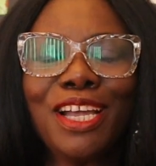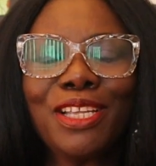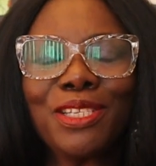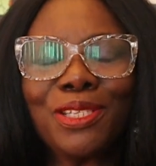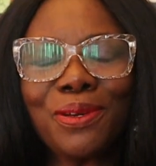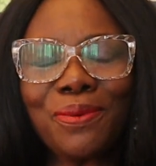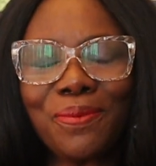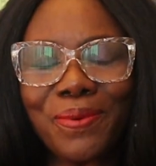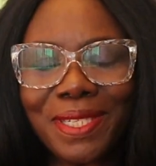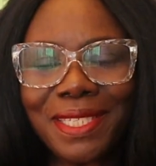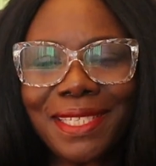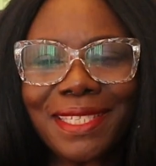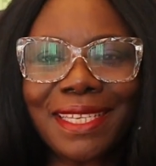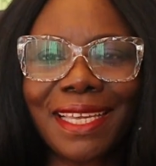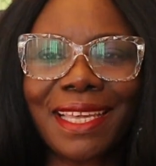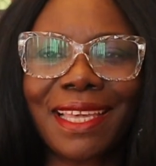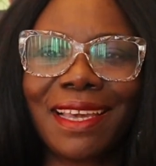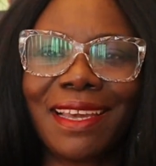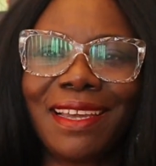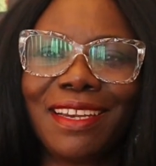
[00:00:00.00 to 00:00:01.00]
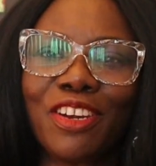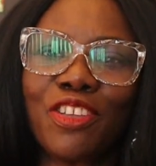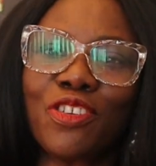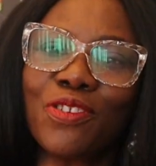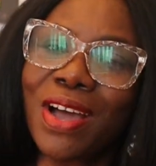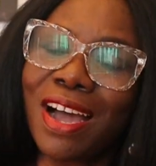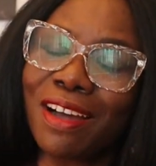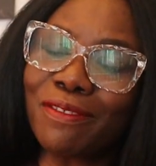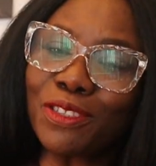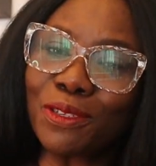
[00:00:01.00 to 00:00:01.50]
So once again,
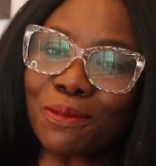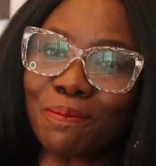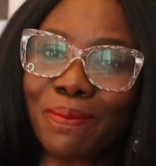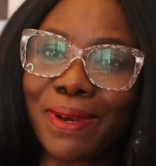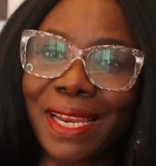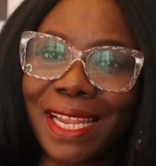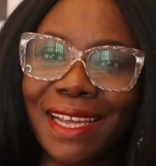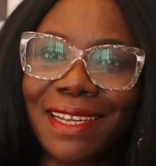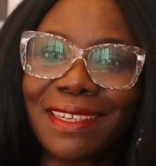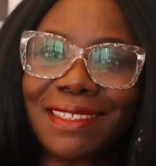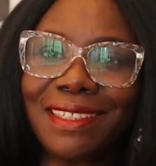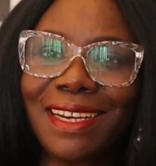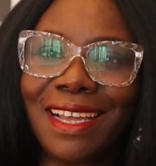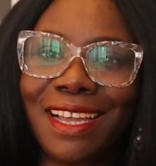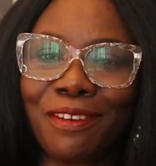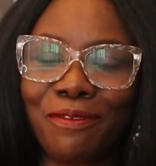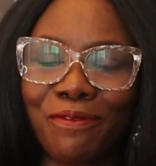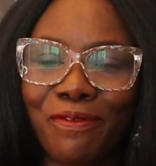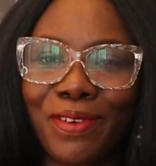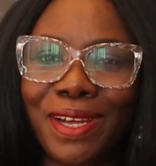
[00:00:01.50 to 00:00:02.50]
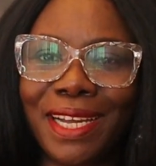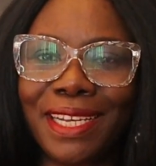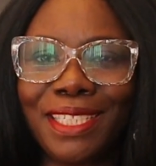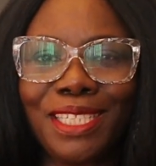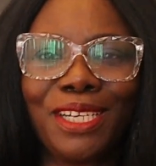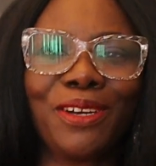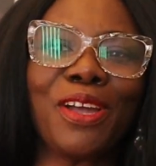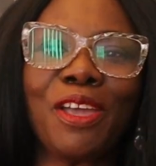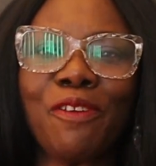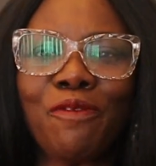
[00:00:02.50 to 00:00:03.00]
you have to plan and
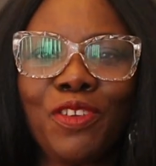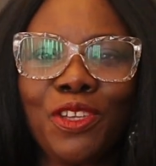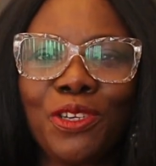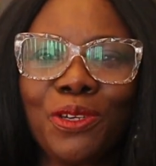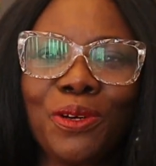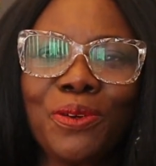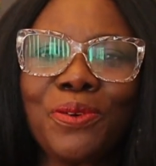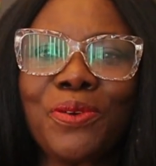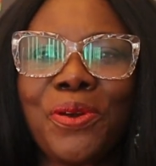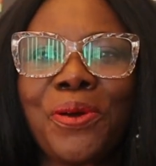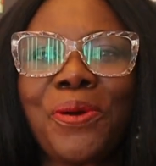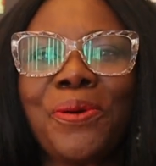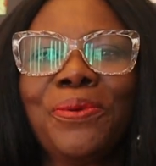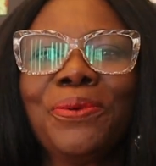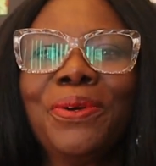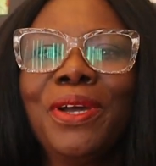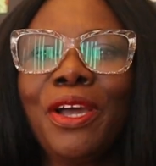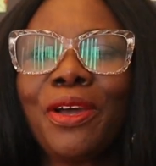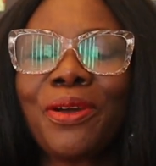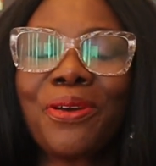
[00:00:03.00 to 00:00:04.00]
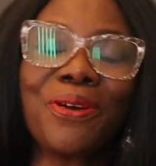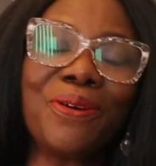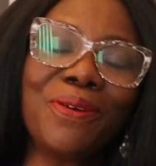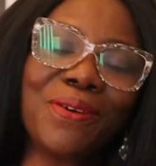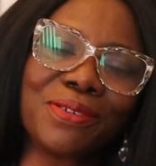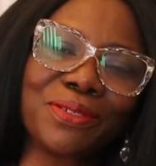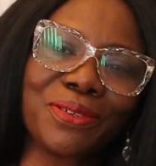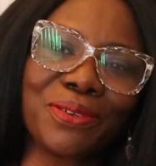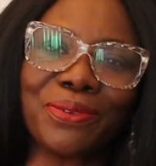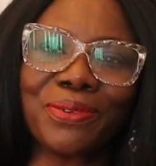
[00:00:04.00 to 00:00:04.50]
find out. If you don't know, go
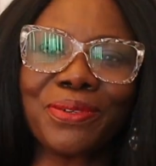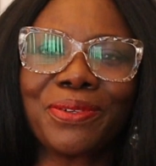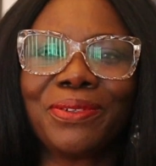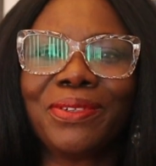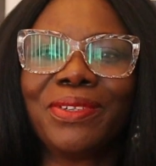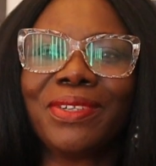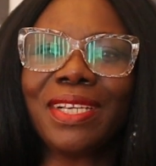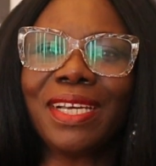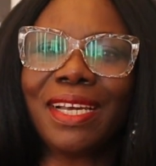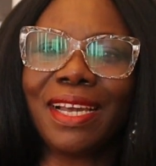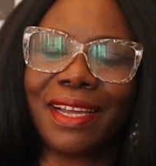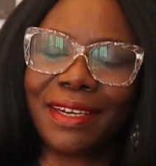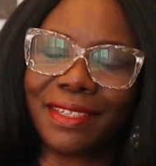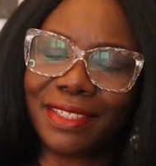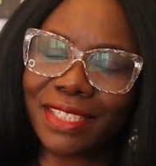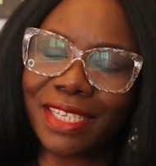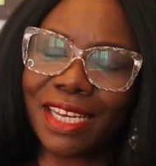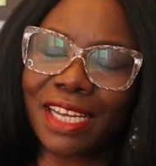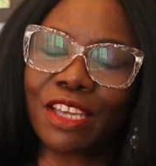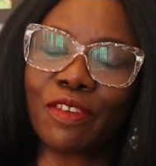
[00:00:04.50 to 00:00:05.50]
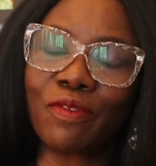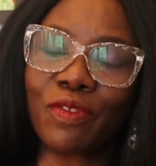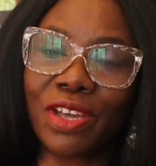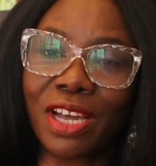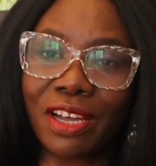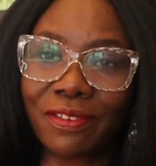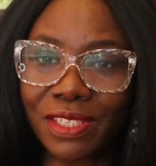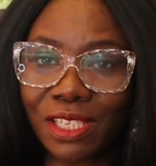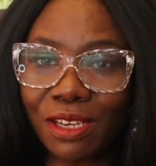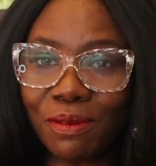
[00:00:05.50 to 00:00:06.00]
on Google and check. If you
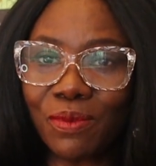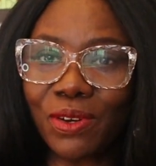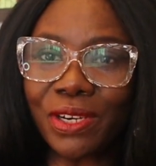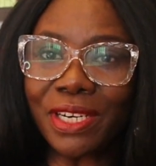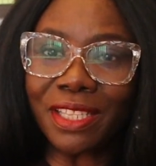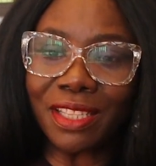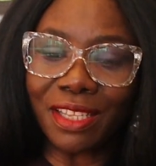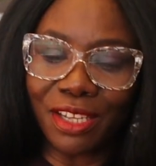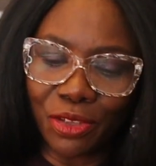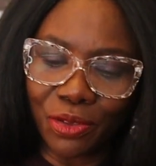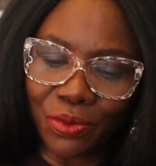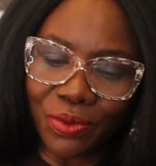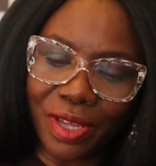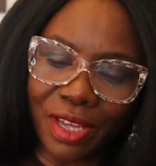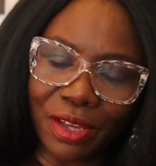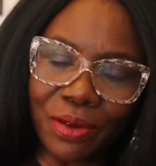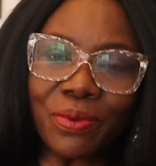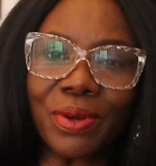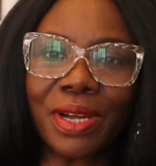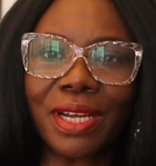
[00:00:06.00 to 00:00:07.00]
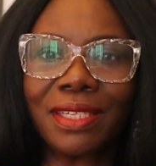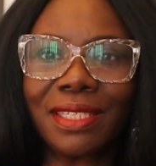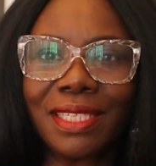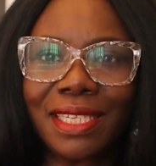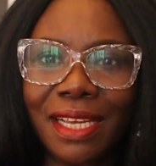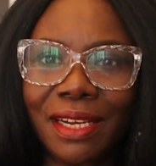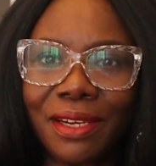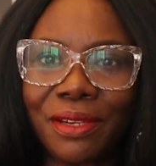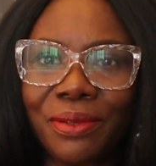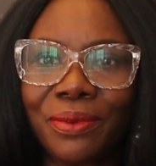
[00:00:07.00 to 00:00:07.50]
have someone in the UK who can
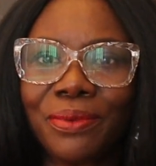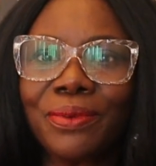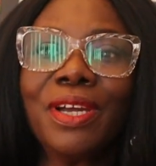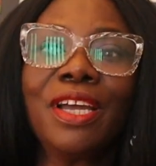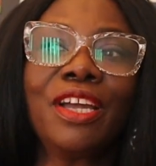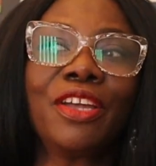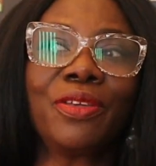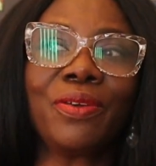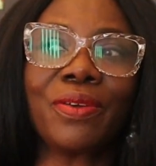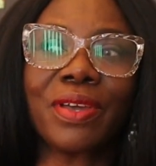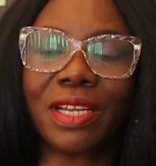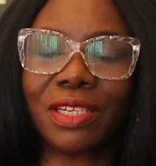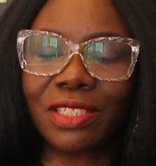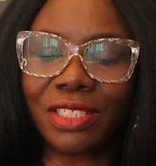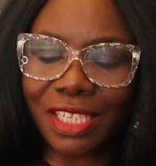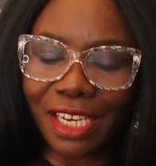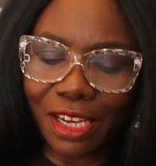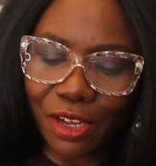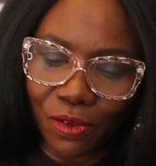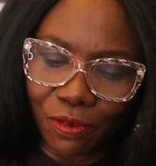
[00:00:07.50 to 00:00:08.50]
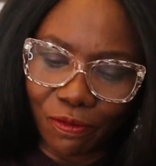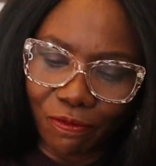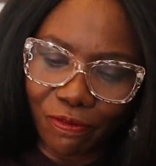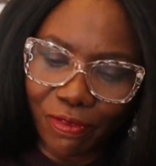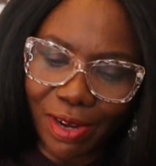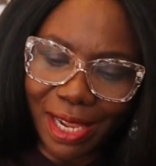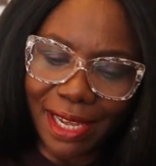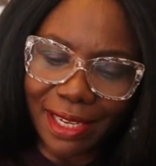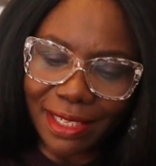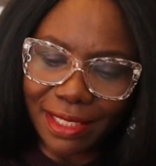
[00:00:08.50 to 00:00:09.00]
tell you, you can check on
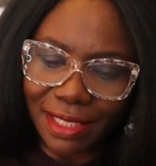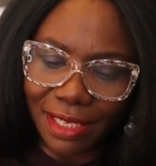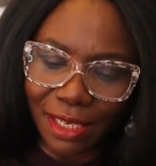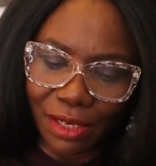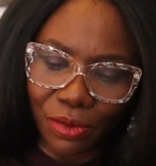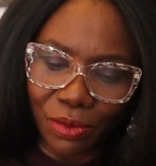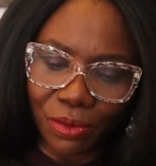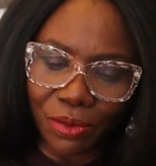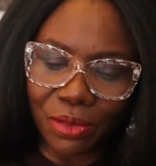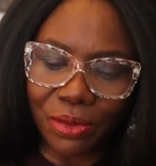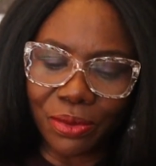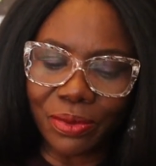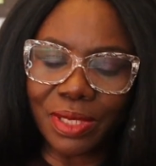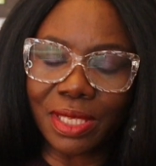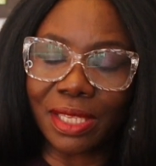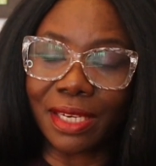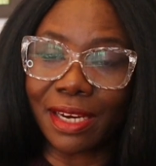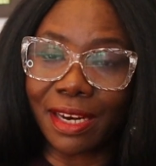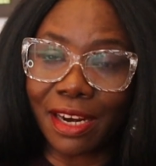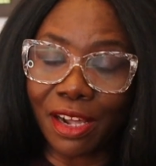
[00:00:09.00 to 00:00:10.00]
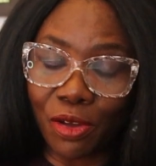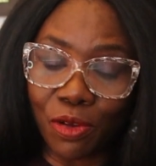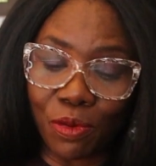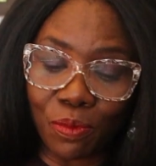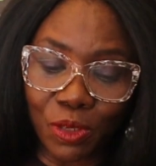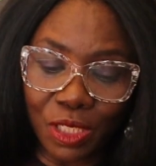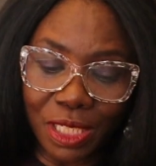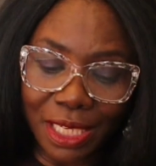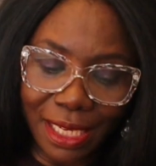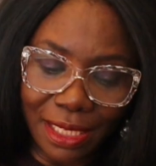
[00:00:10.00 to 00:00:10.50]
flights and all those things and
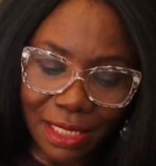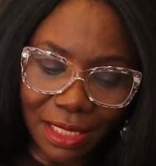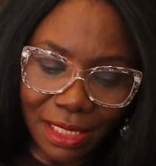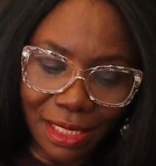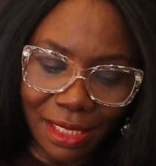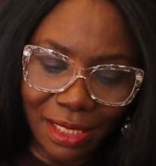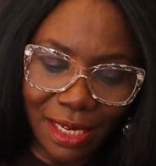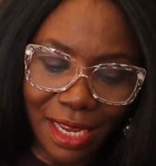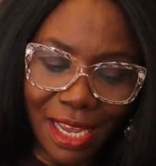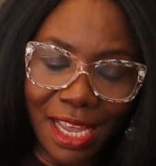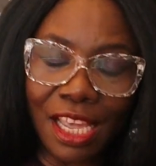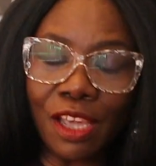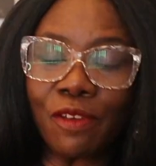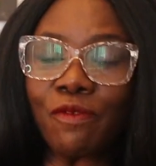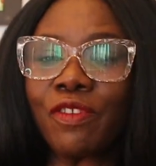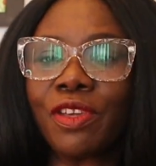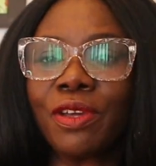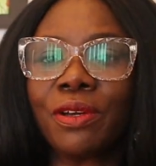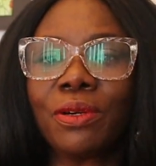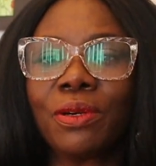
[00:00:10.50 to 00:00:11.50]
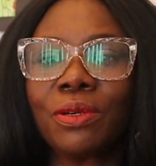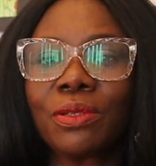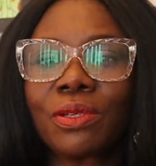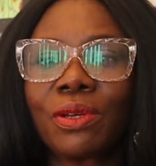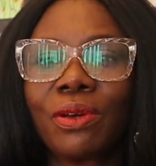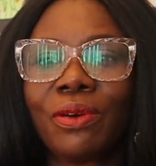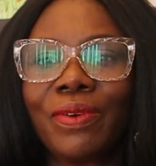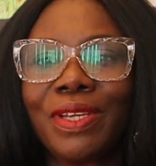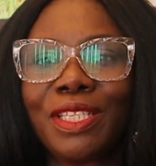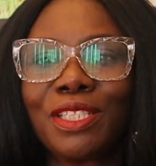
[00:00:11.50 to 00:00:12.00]
accommodation if you're not
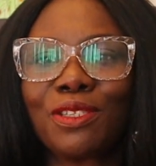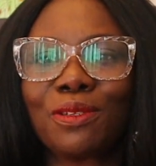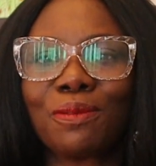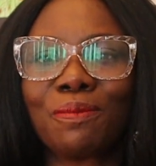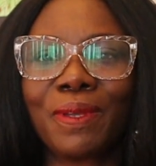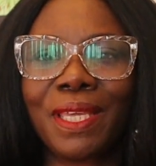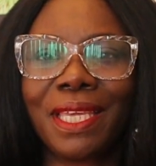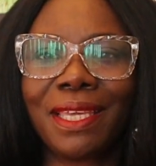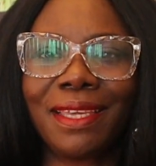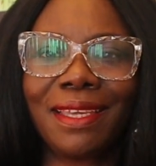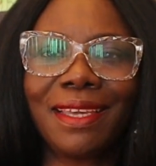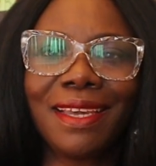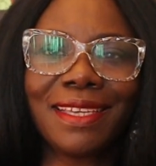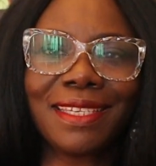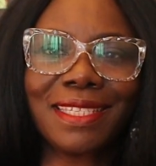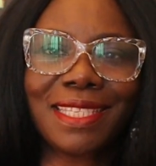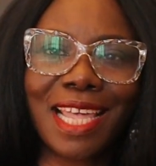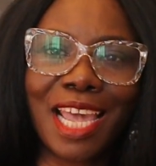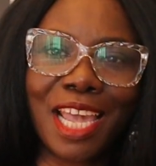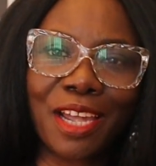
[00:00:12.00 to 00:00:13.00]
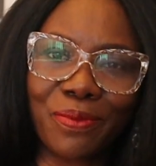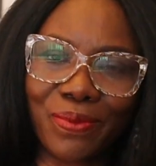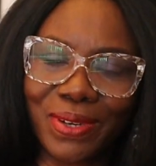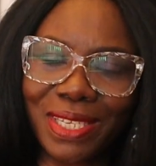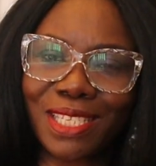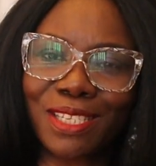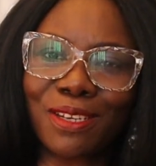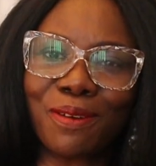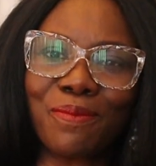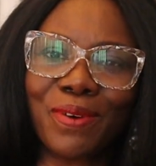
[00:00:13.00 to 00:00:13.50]
going to be staying
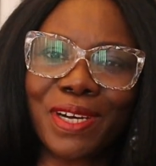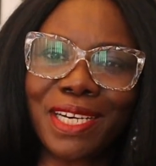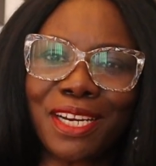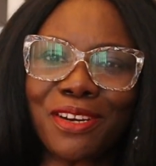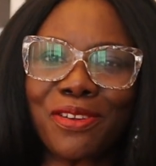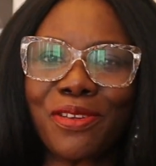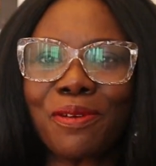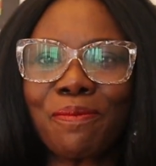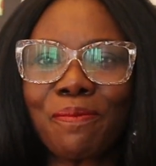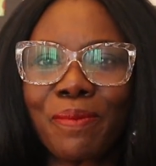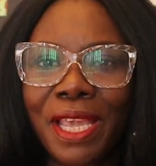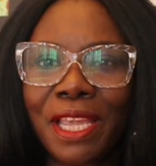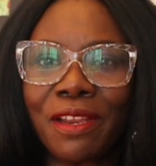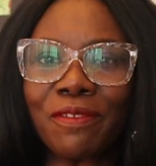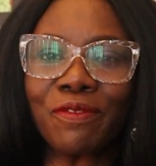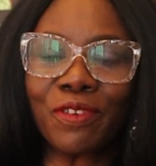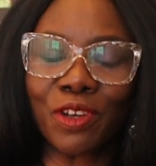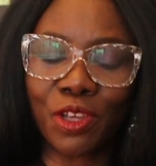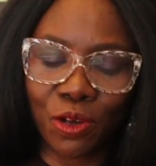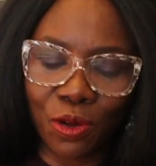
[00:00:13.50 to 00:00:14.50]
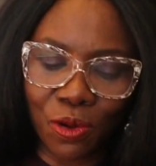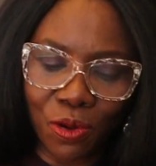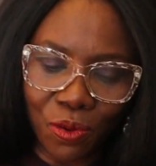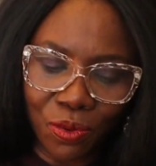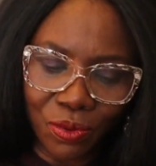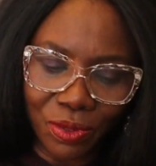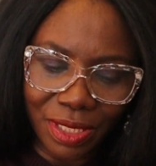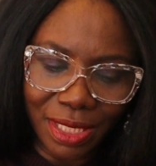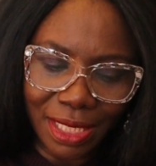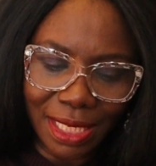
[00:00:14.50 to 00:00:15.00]
with someone and you're paying for your
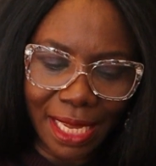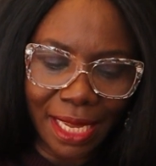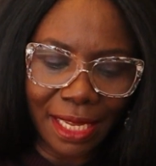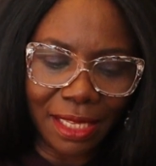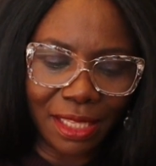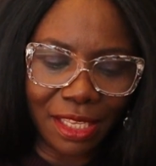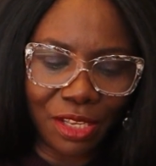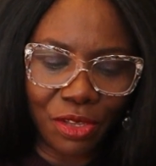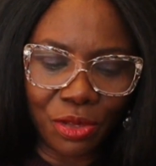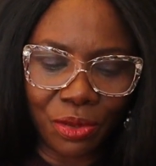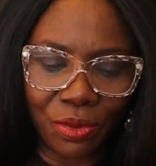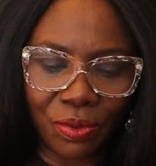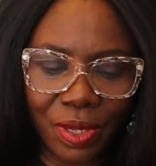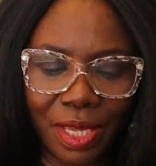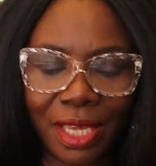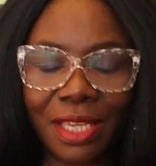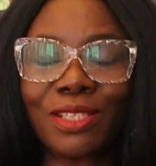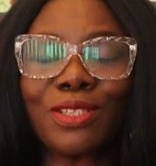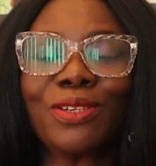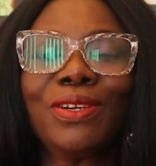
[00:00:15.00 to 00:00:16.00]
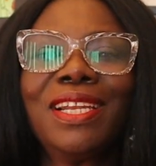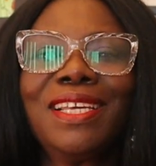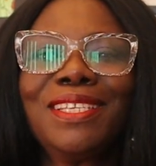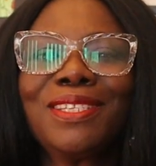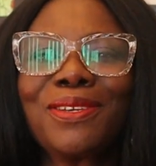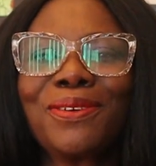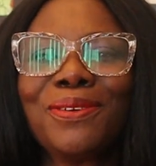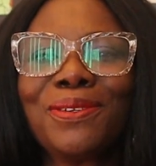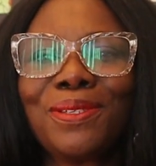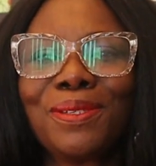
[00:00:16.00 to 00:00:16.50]
own stay in the UK. So
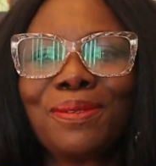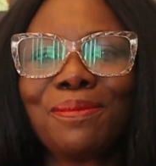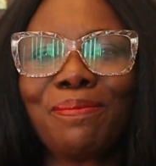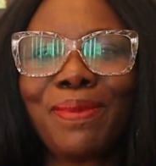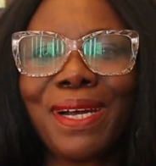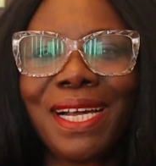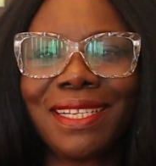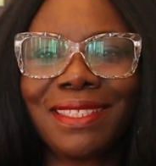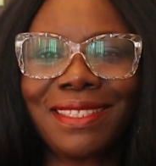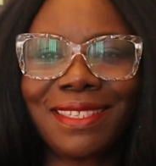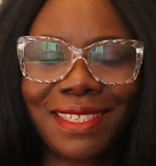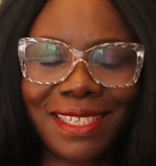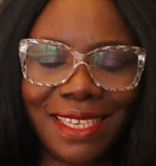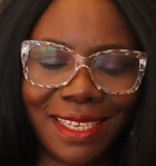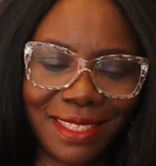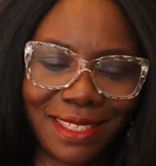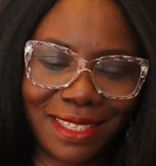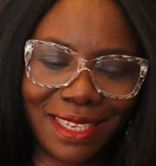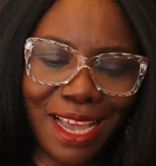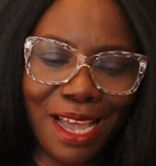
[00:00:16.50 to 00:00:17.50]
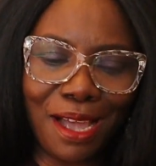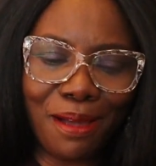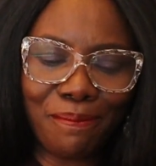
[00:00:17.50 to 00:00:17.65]
let's go to part 6.